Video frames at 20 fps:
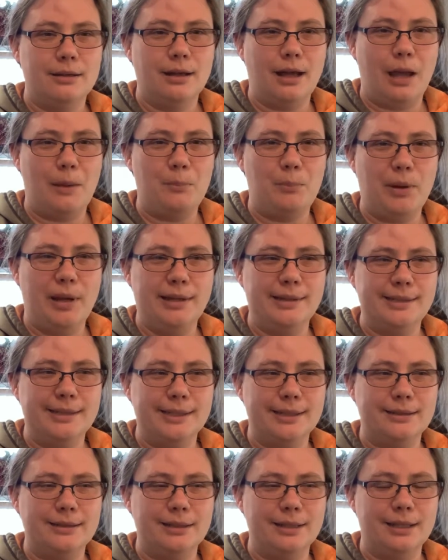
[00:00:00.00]
I
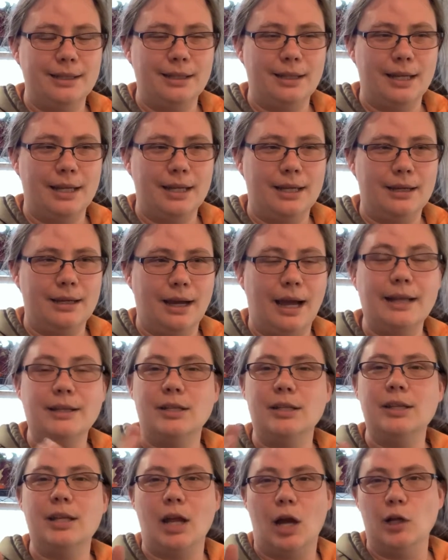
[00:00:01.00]
basically I
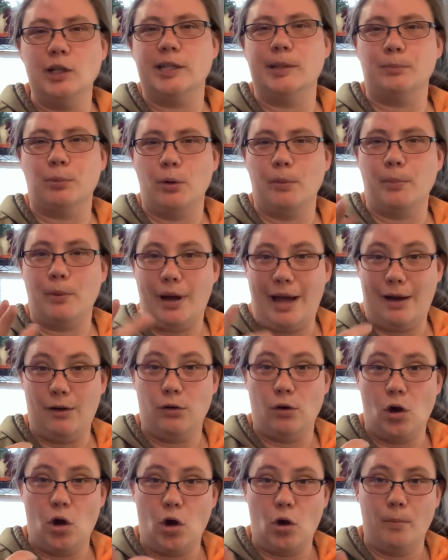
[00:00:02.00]
did the isopropyl
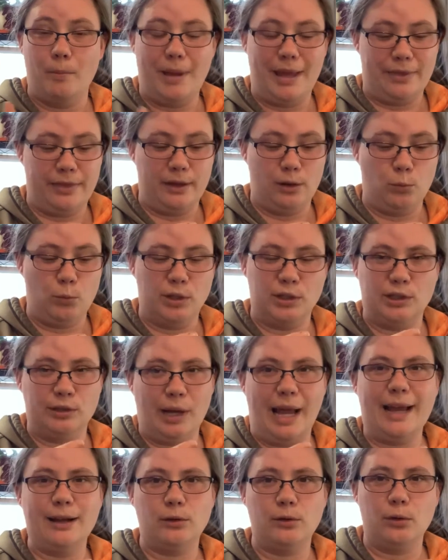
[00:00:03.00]
alcohol method, which
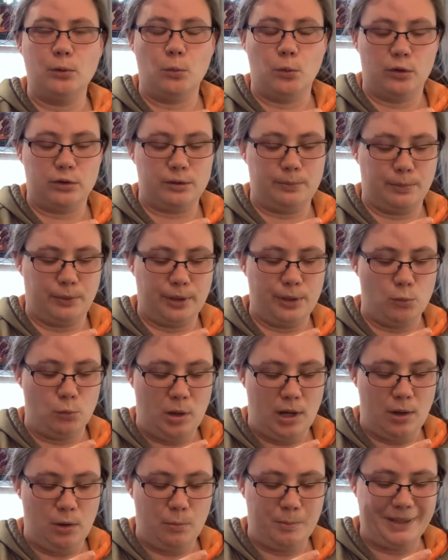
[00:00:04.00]
actually worked pretty
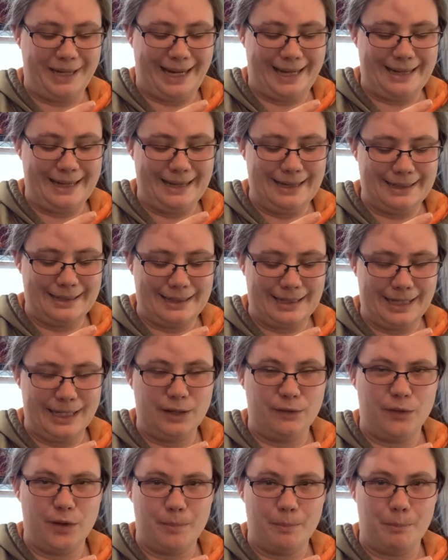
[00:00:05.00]
well, but I got kind
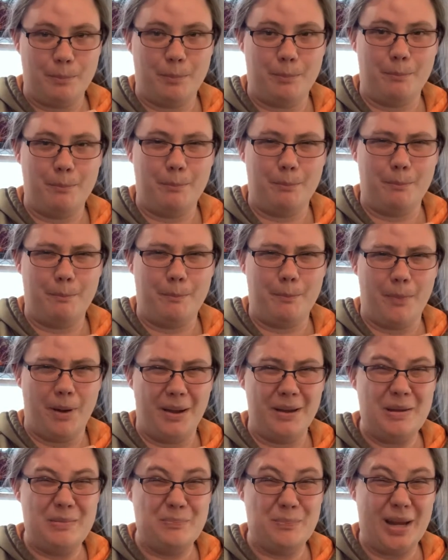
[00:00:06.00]
of
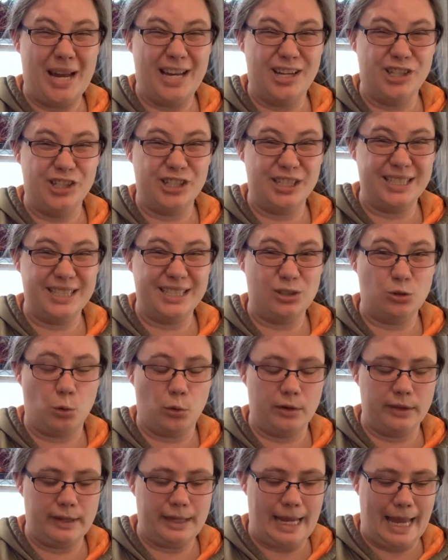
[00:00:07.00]
impatient
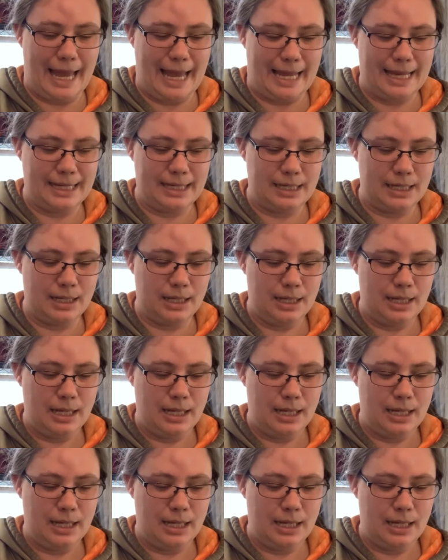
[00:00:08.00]
toward the end,